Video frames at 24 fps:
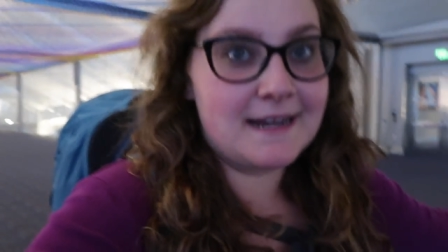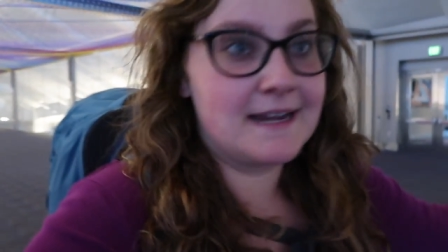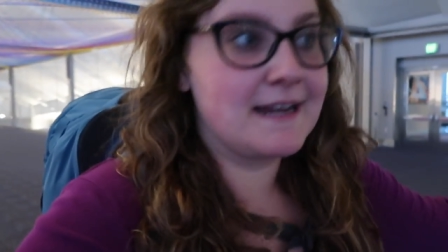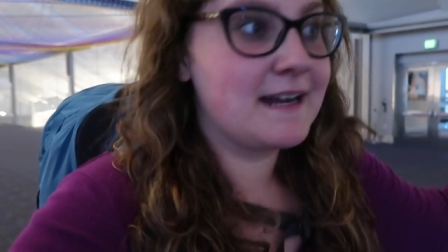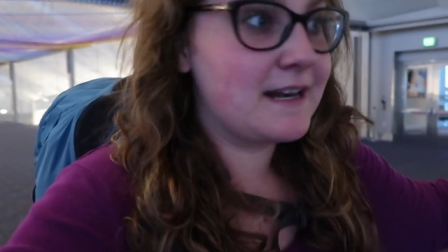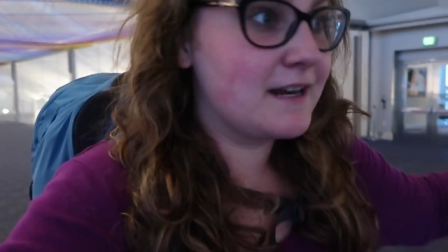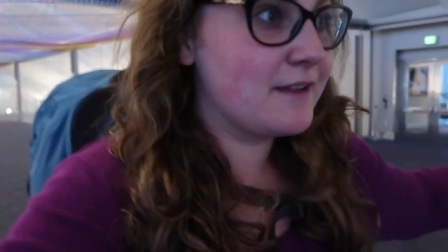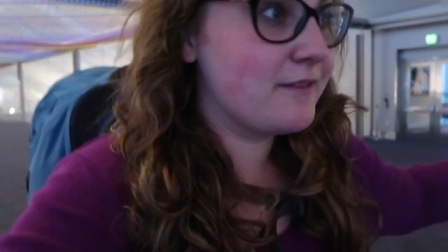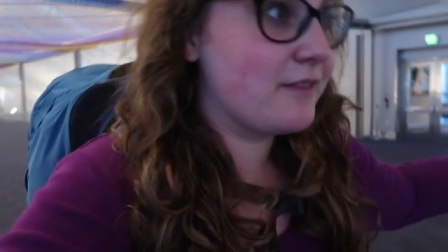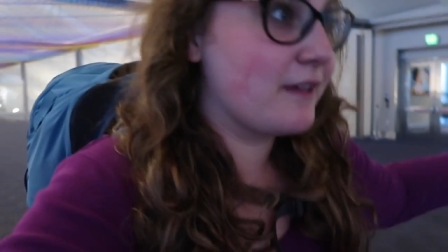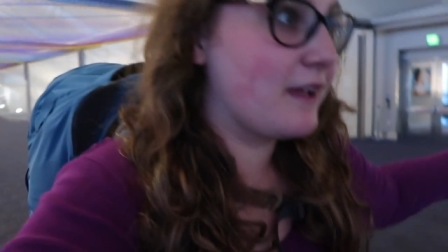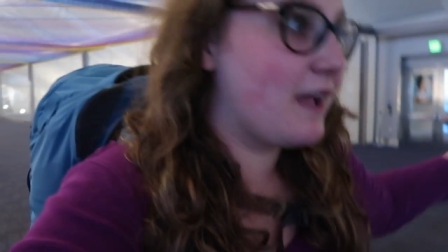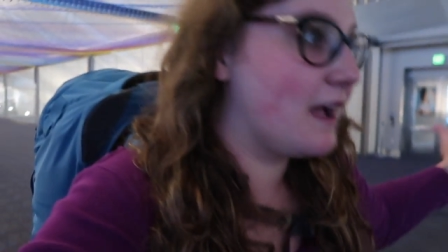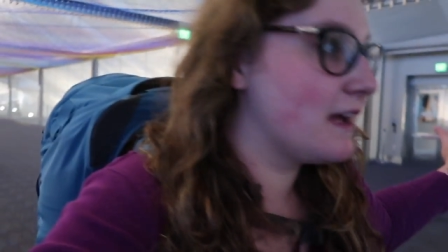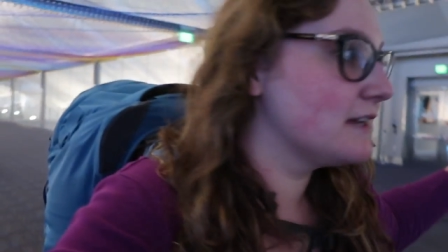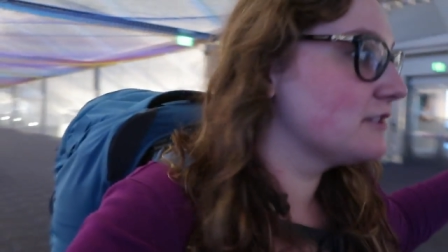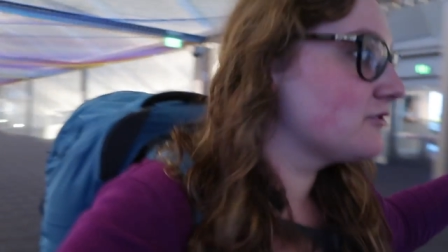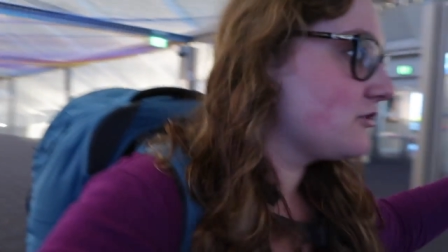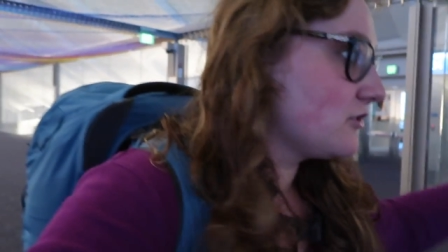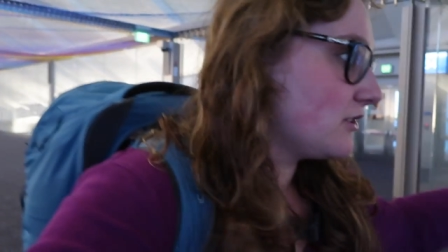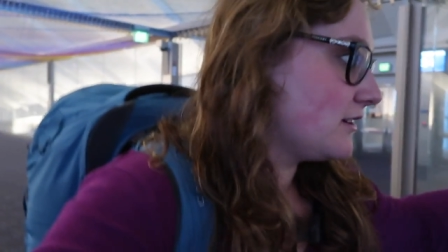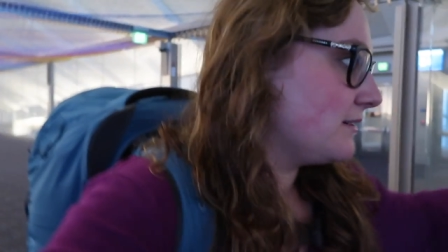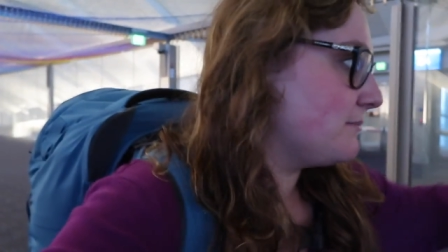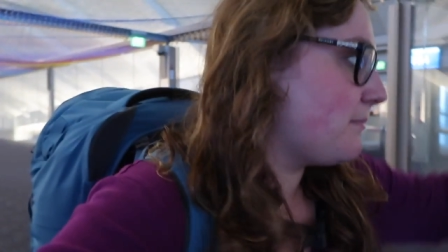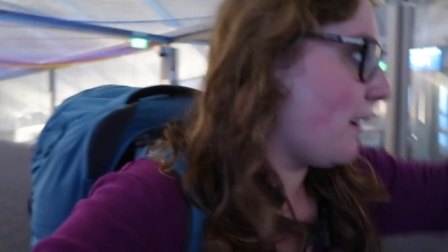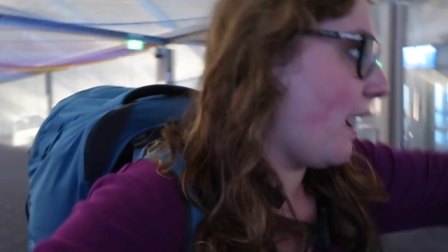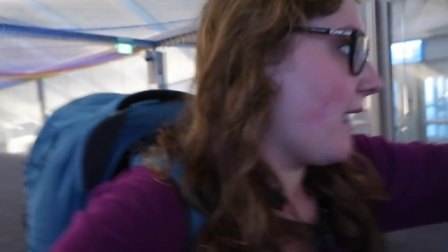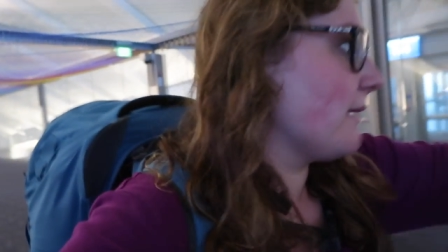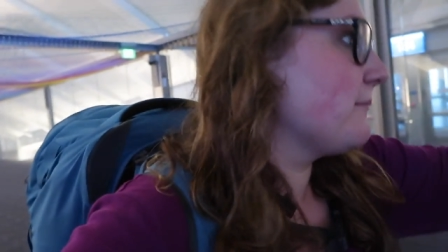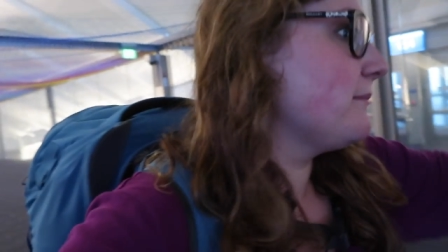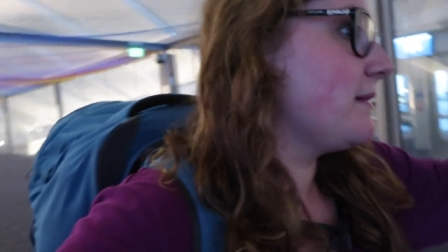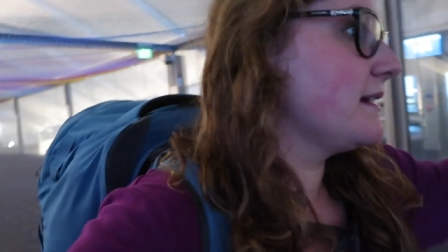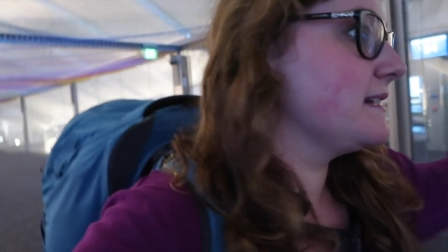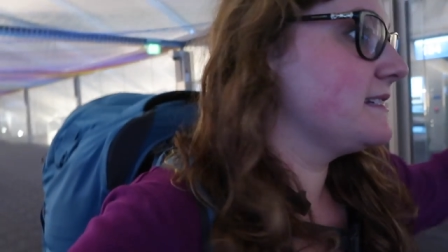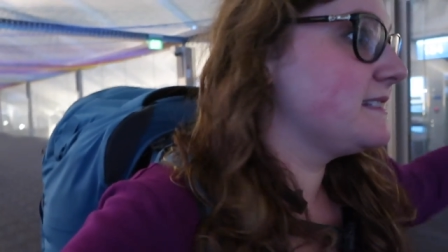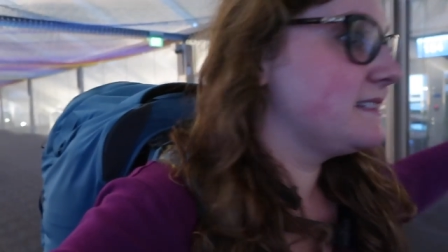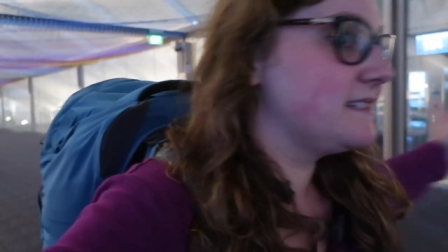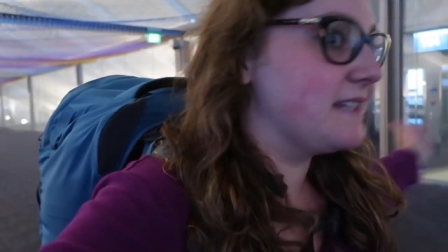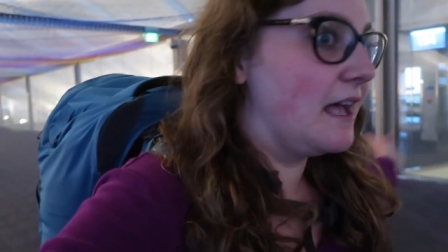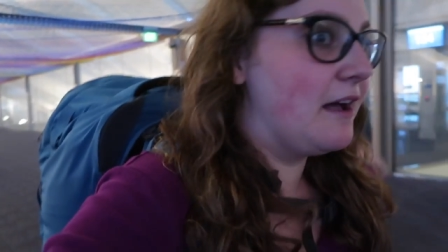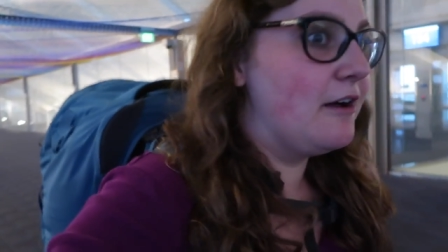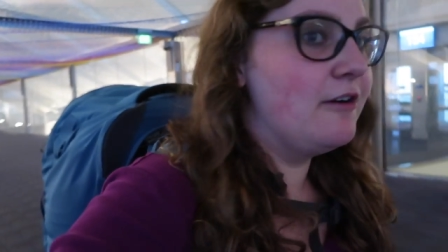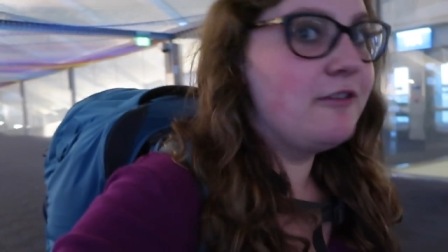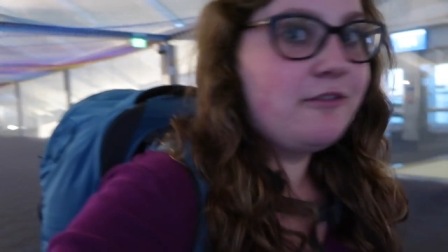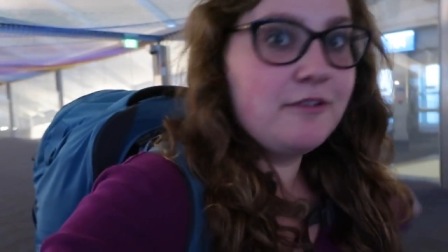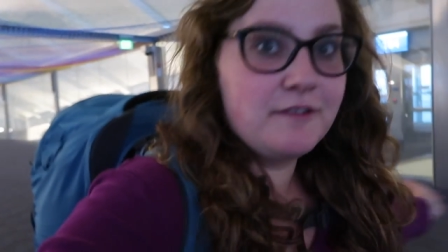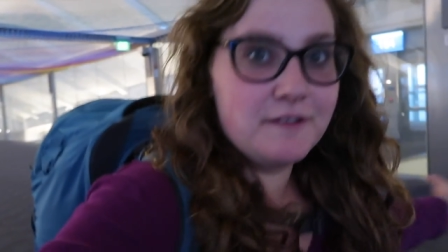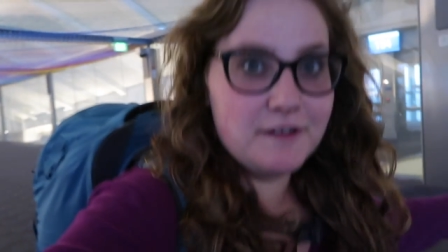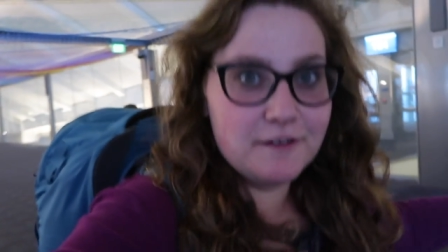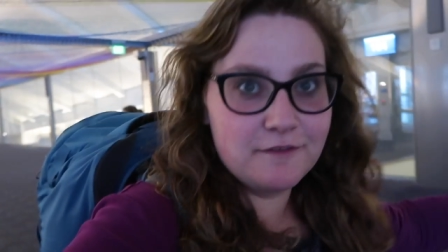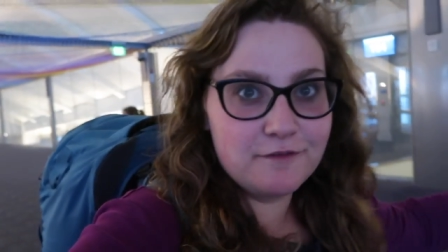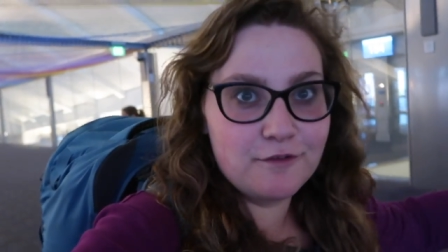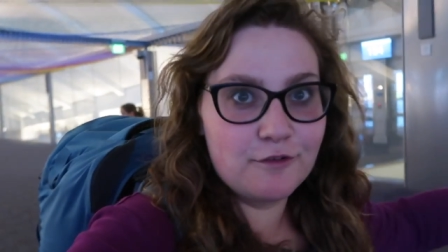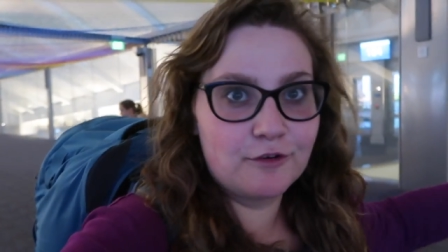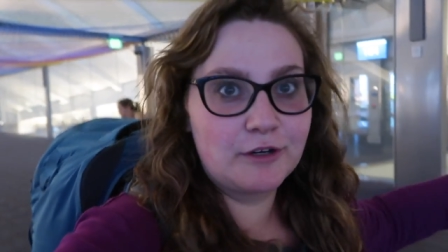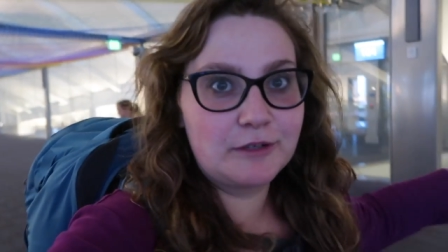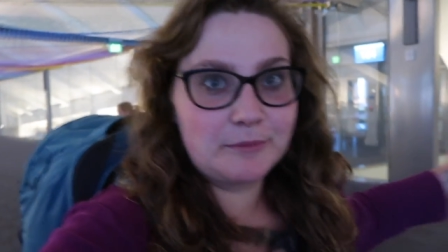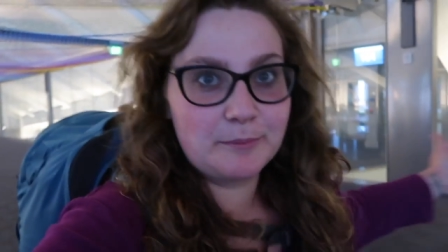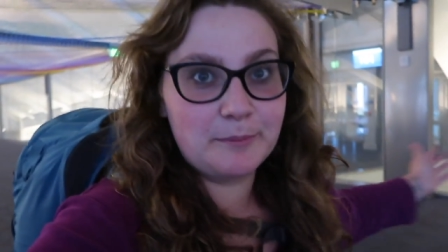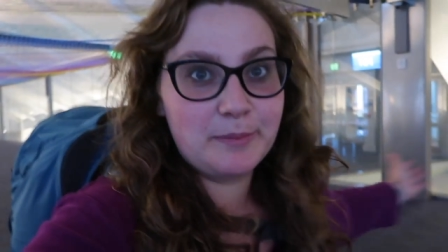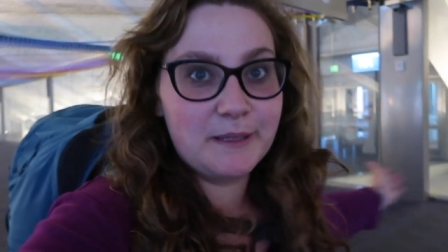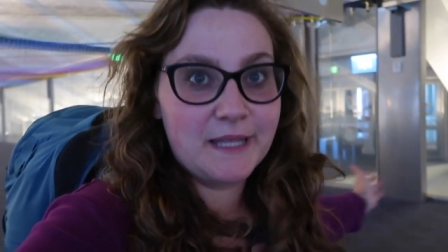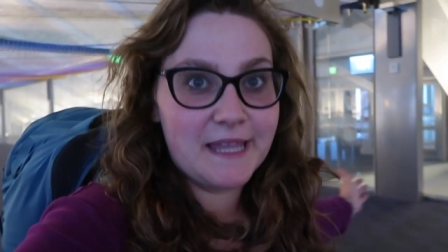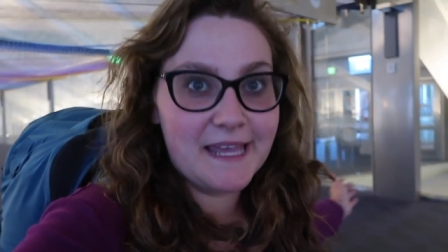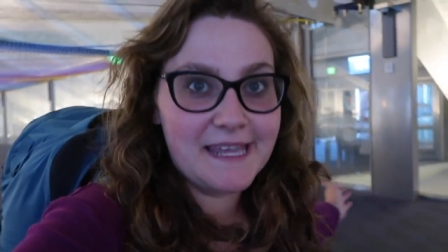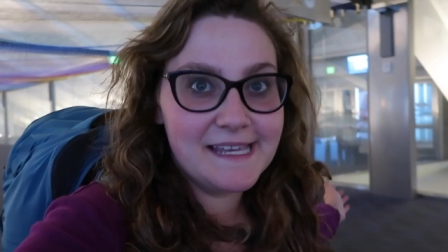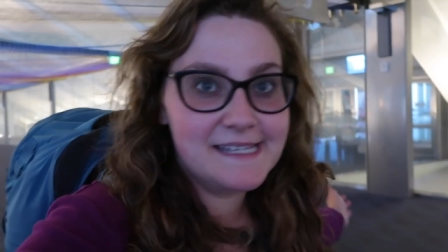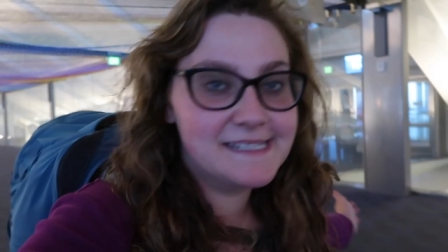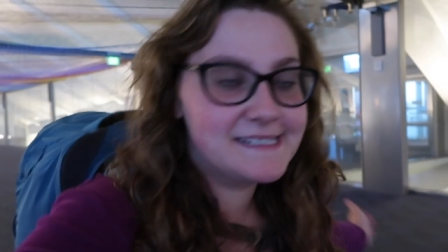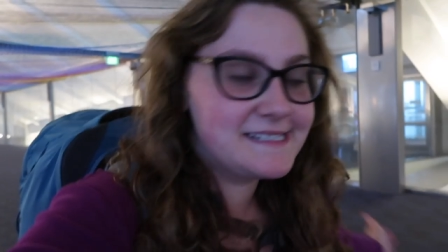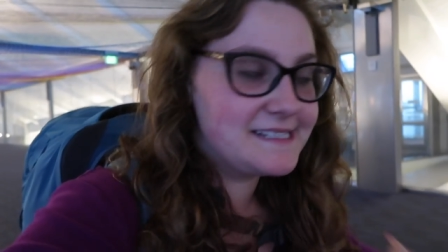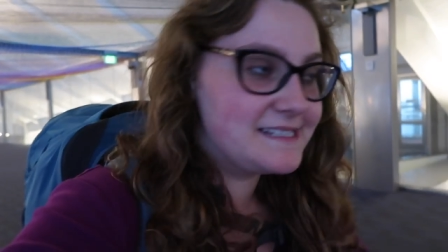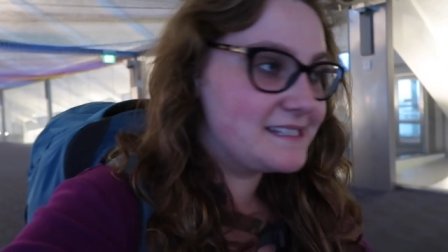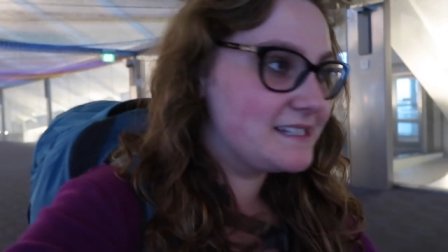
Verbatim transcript: not out of the country, by myself in a foreign place.